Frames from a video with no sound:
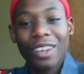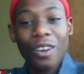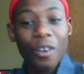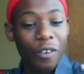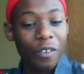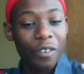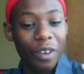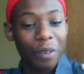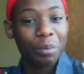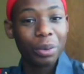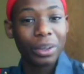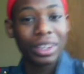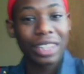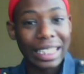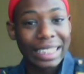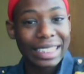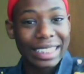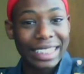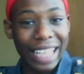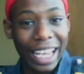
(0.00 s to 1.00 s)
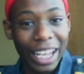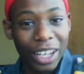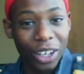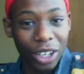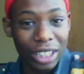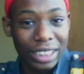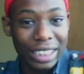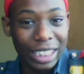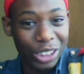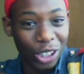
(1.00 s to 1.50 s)
you've even put the
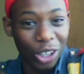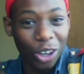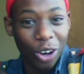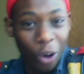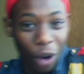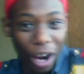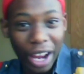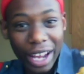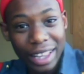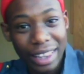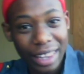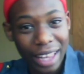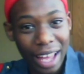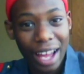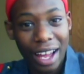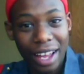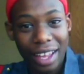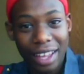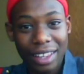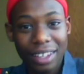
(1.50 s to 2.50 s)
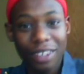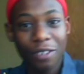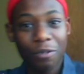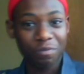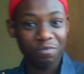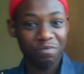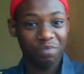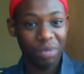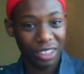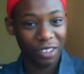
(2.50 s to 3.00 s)
signals that you're going there, you
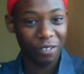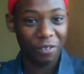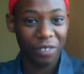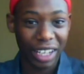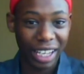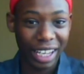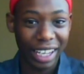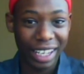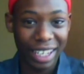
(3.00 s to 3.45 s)
put the freaking